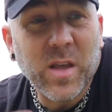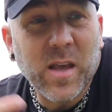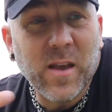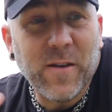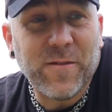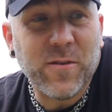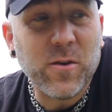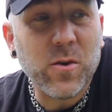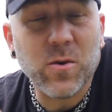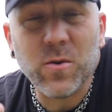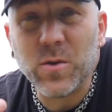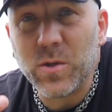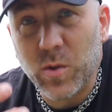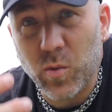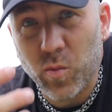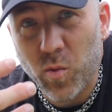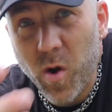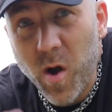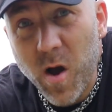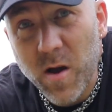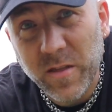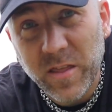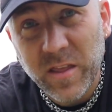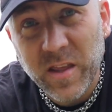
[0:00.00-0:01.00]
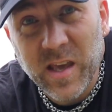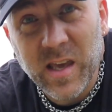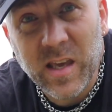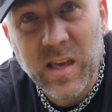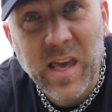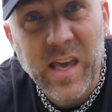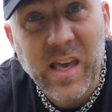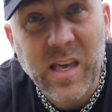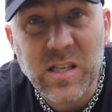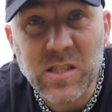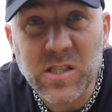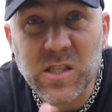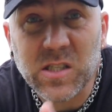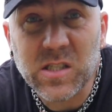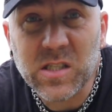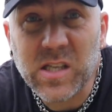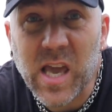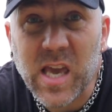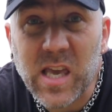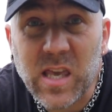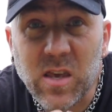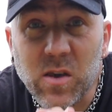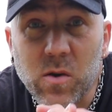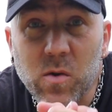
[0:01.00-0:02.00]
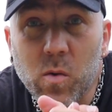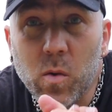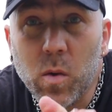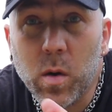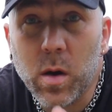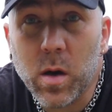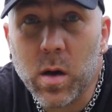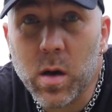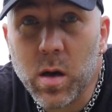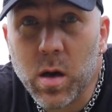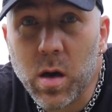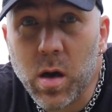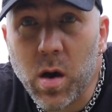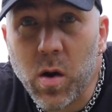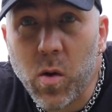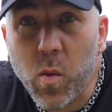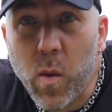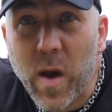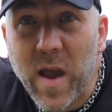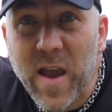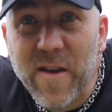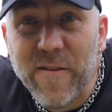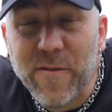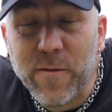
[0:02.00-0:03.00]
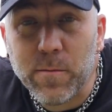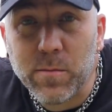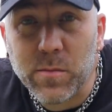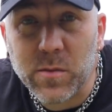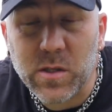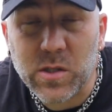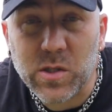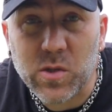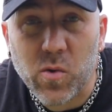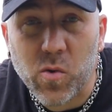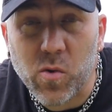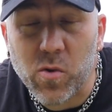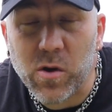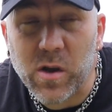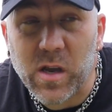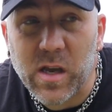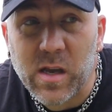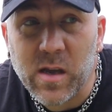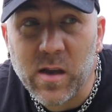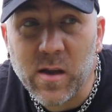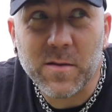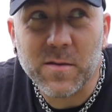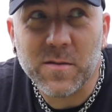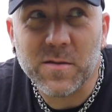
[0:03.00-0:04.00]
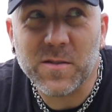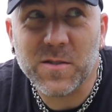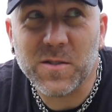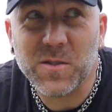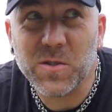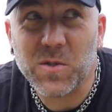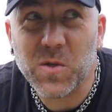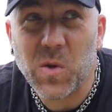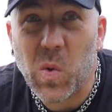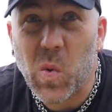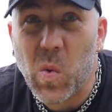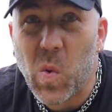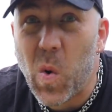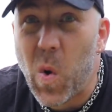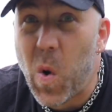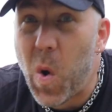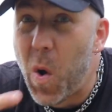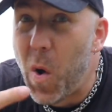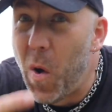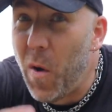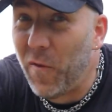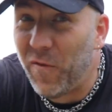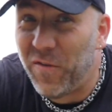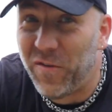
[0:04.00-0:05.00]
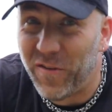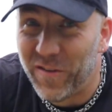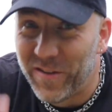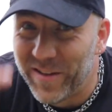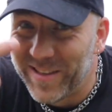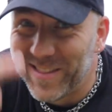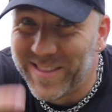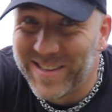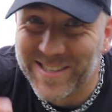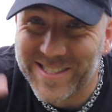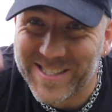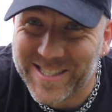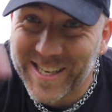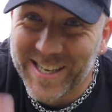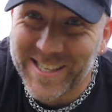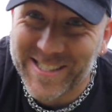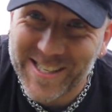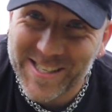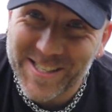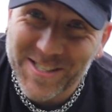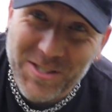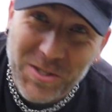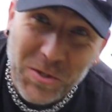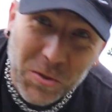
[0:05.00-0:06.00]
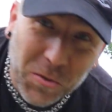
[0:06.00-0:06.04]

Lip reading: If you use the wrong thing, it can just take you away from the story. So hopefully this doesn't